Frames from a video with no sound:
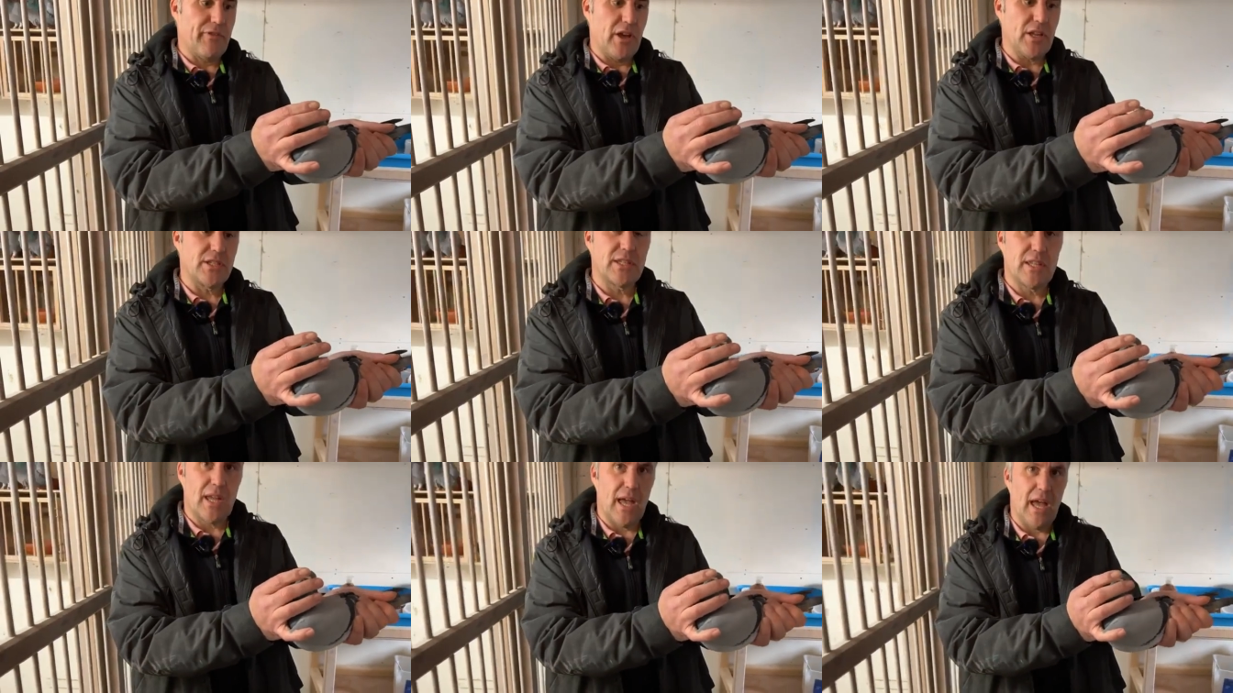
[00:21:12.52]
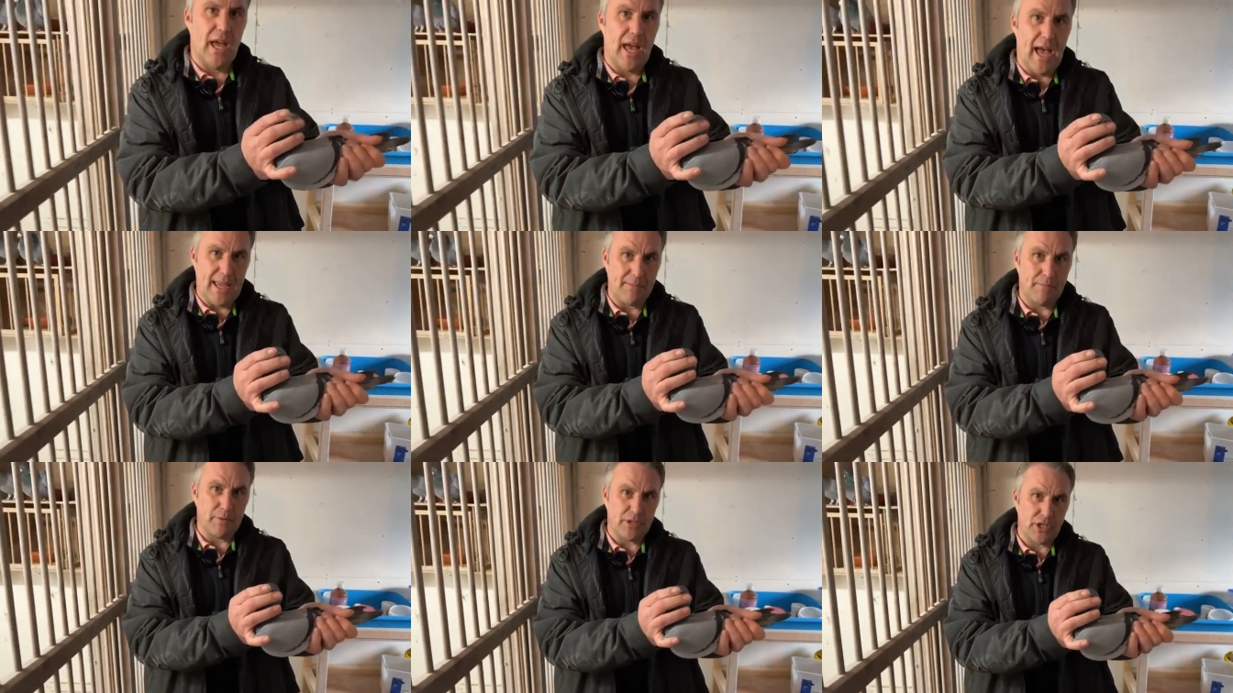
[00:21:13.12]
first uh,
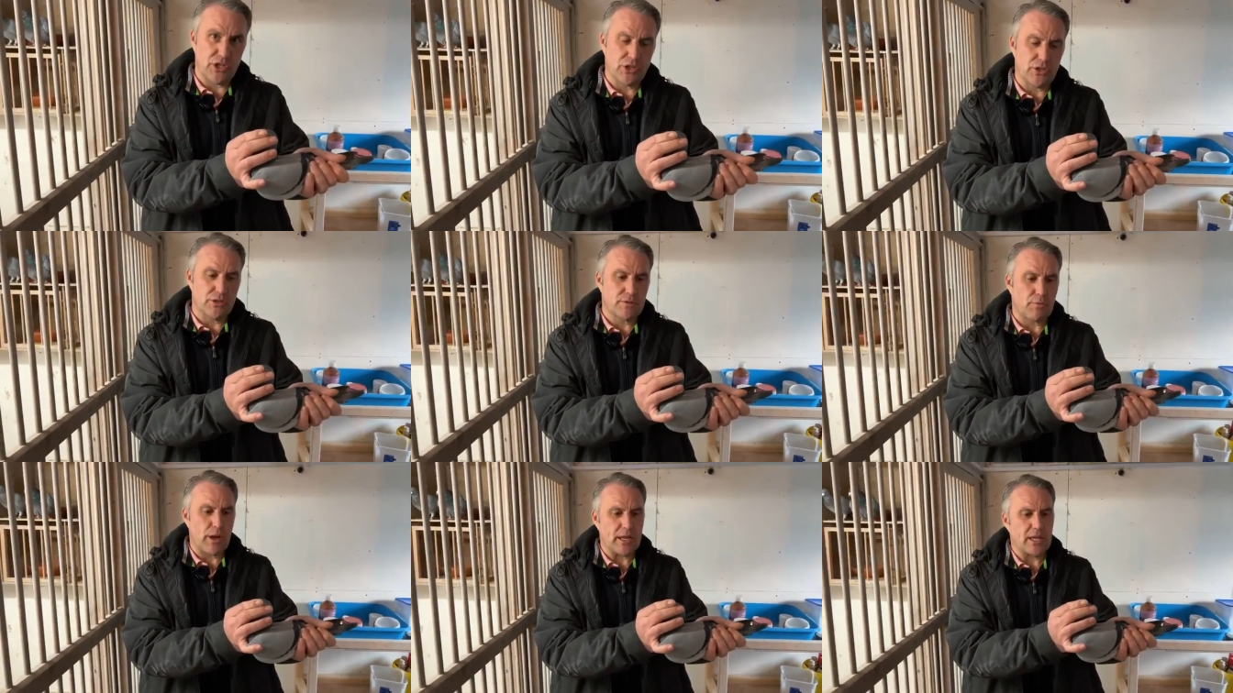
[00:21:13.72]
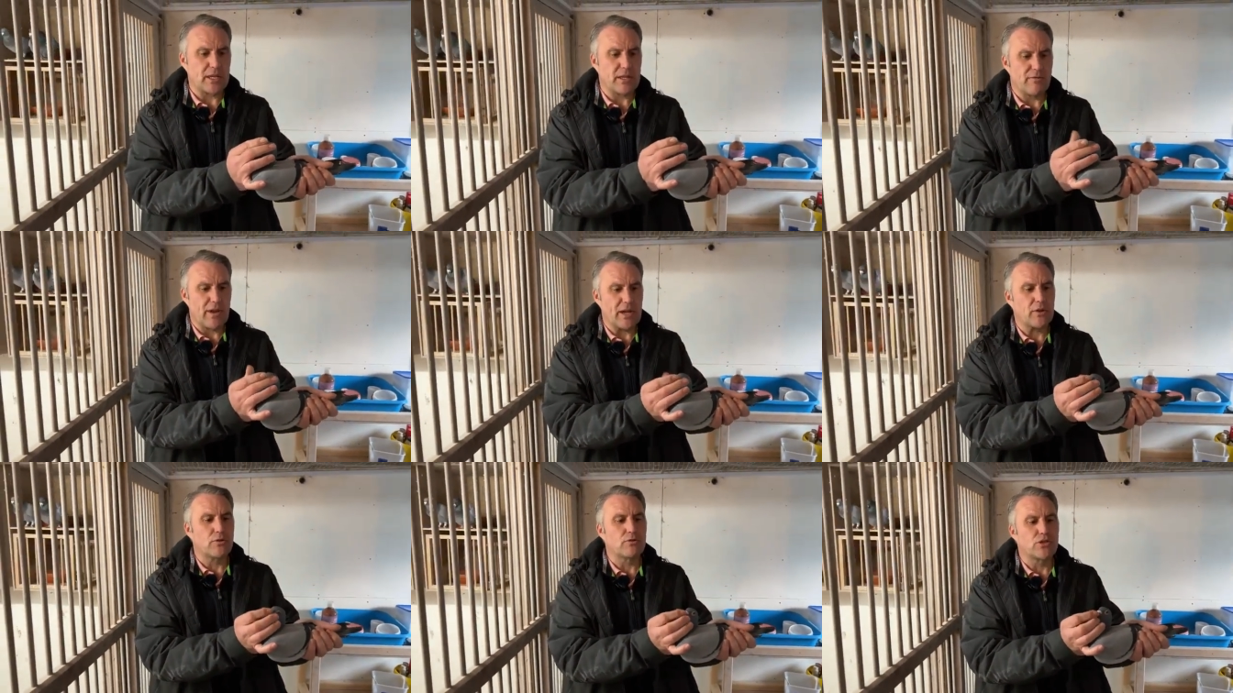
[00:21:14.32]
eight positions, breaking the
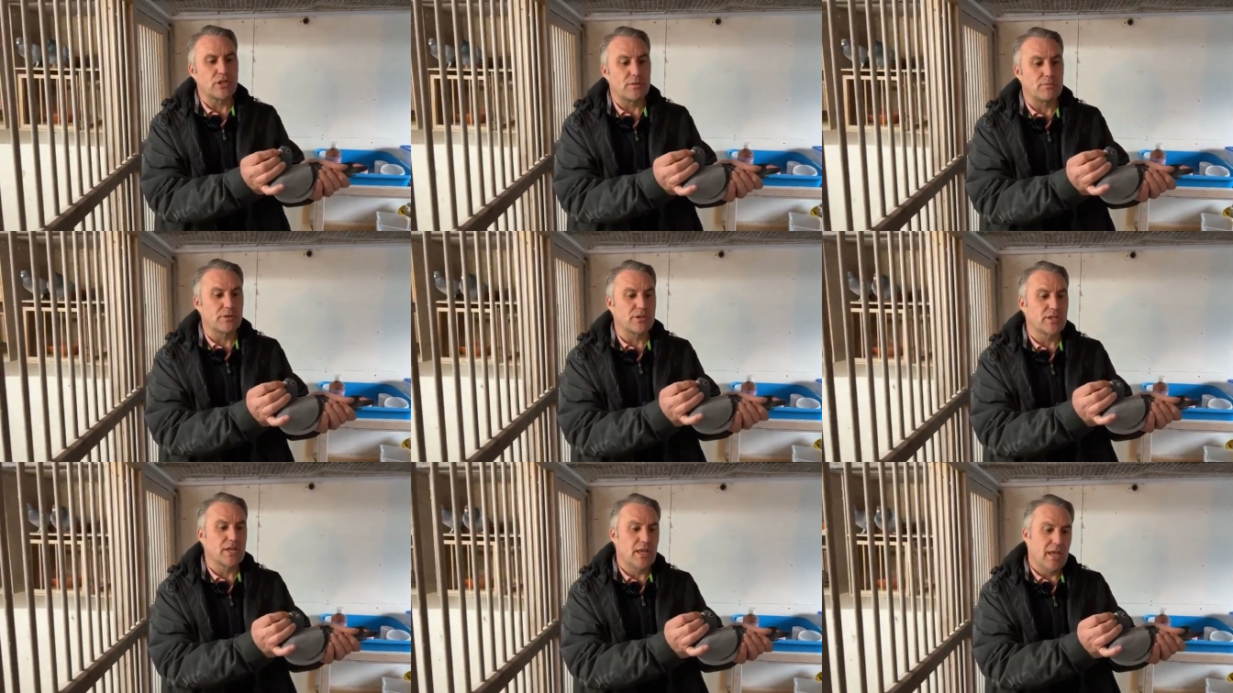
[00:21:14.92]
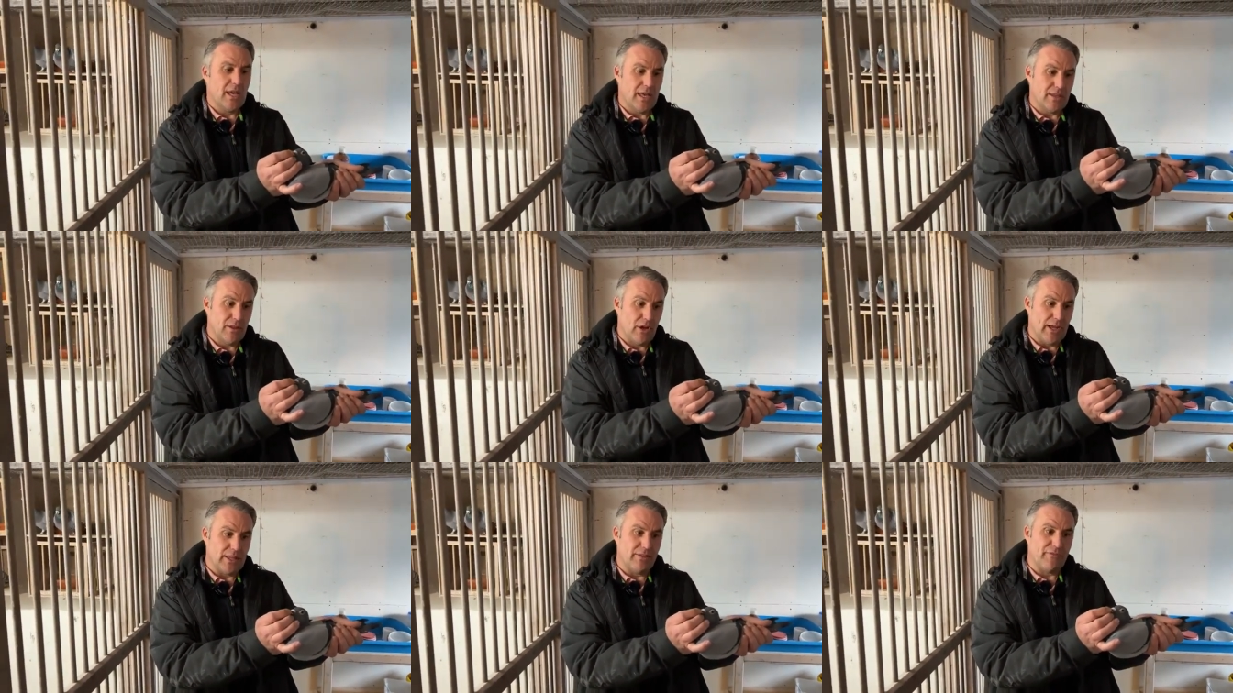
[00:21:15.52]
record, she was
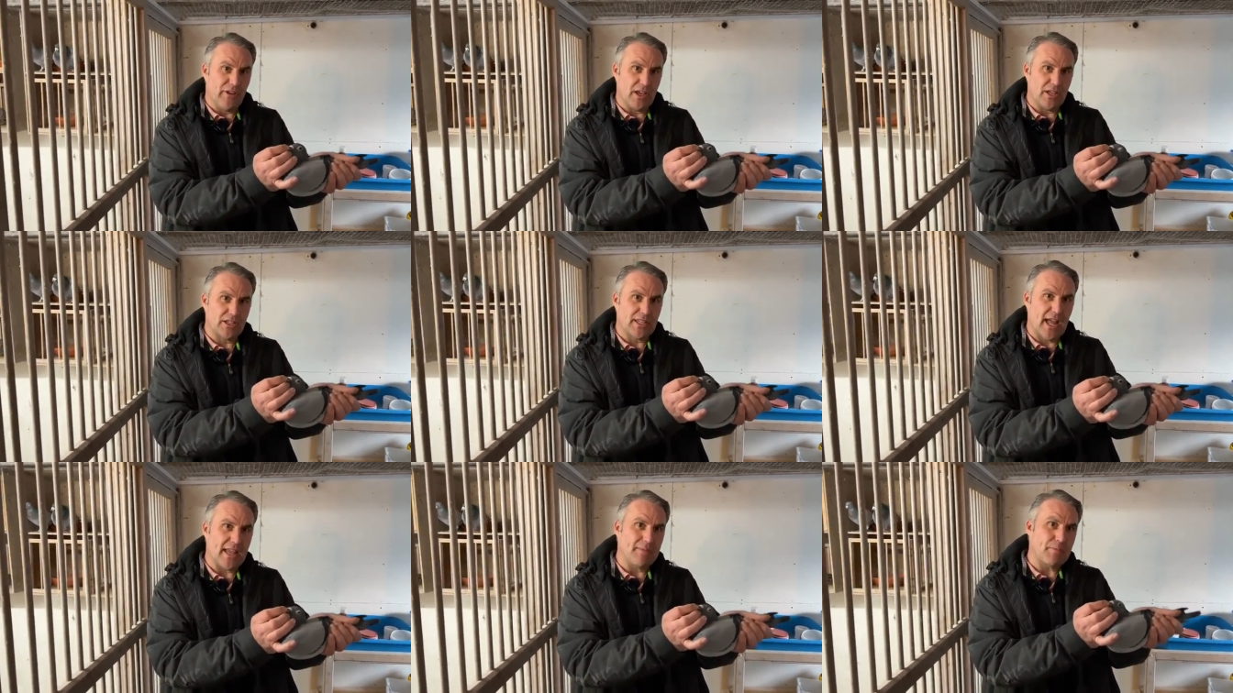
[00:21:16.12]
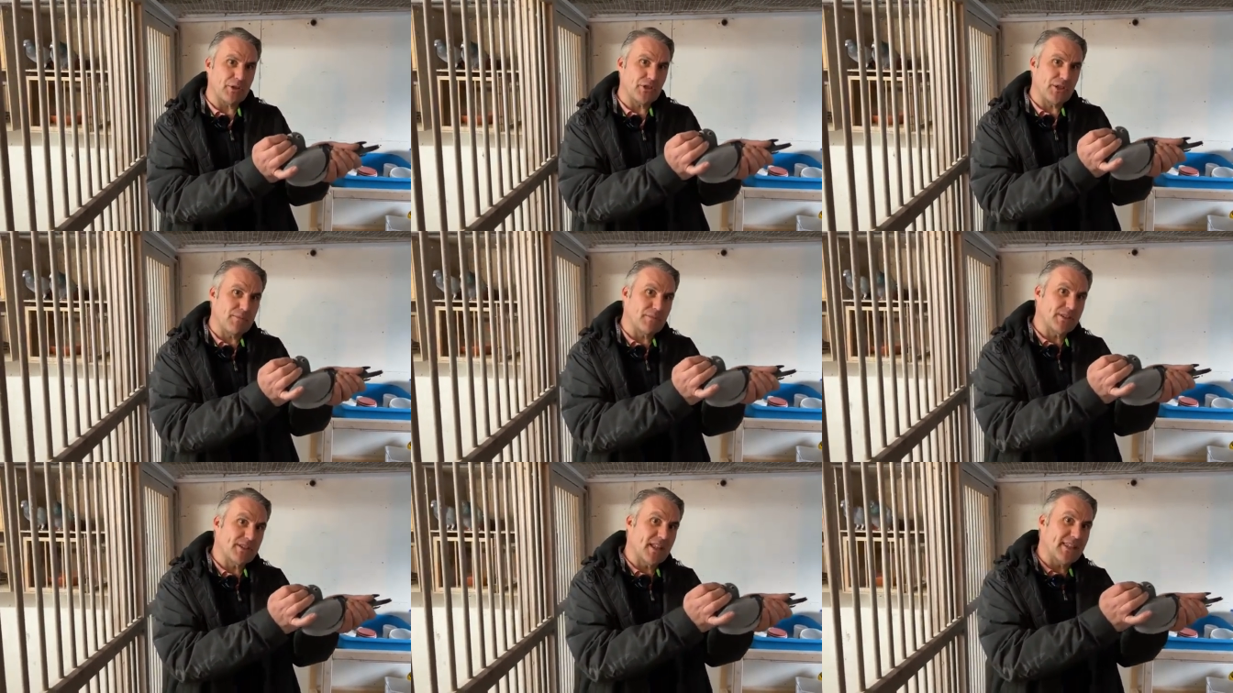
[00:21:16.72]
not in the first eight, but
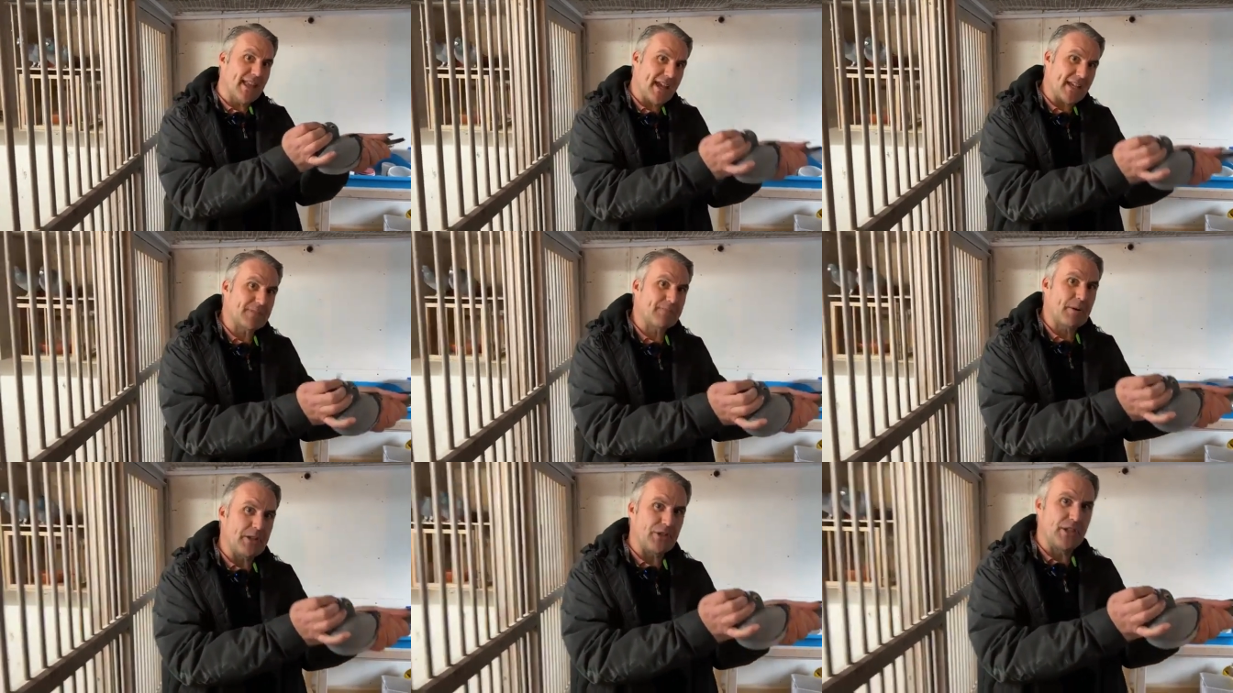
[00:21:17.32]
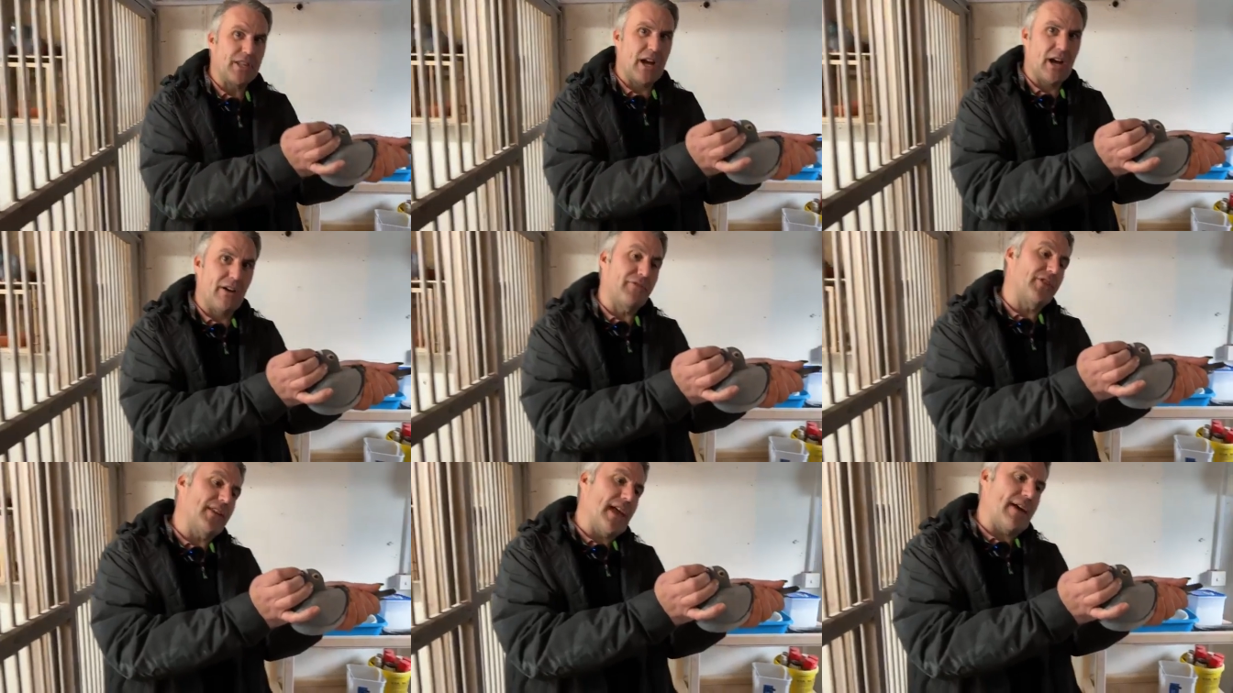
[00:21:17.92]
she was the next pigeon
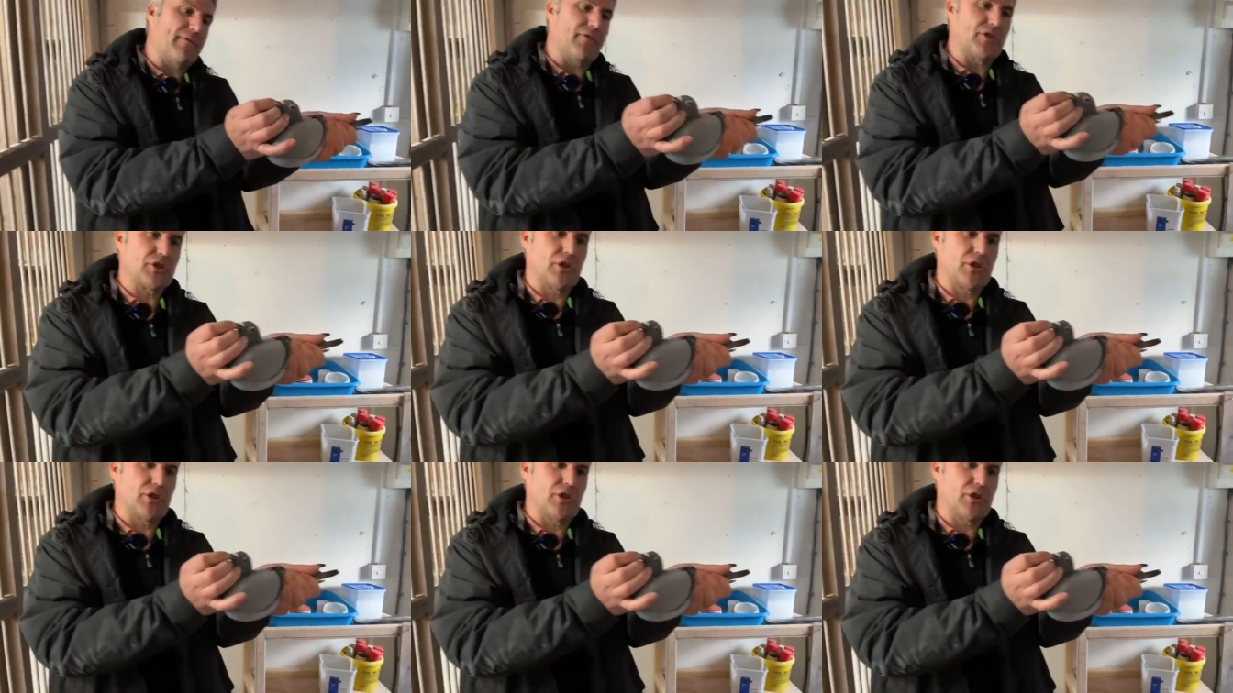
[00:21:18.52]
after that for